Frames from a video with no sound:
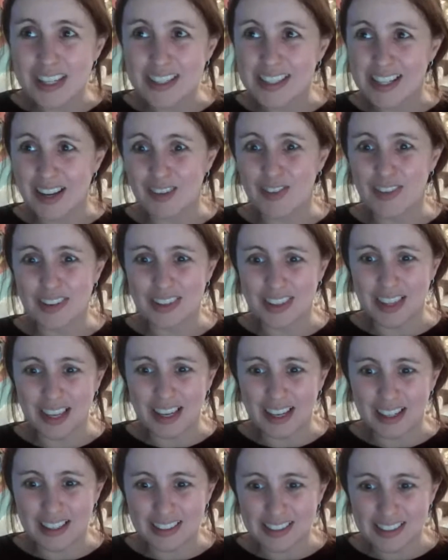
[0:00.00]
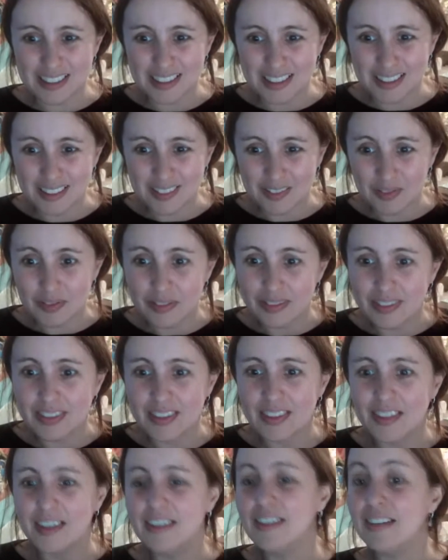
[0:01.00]
teach them about climate change.
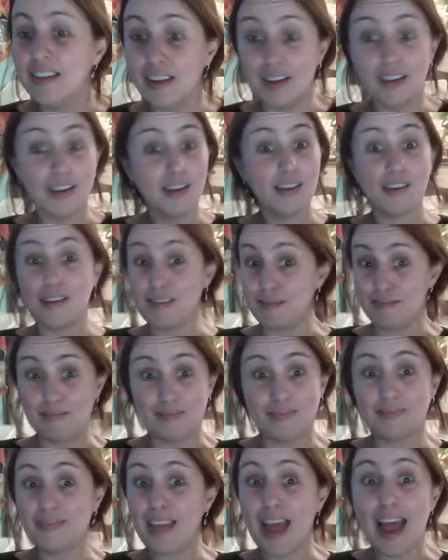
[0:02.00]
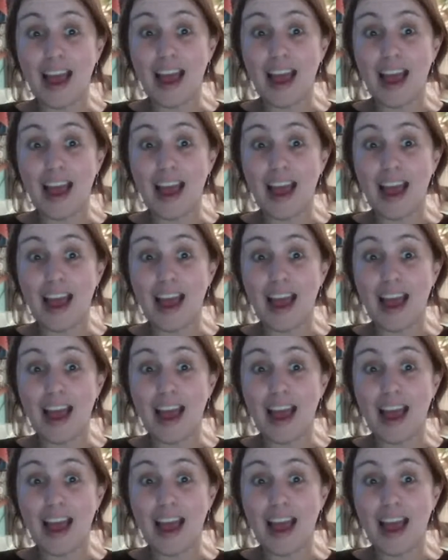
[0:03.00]
A lot of these things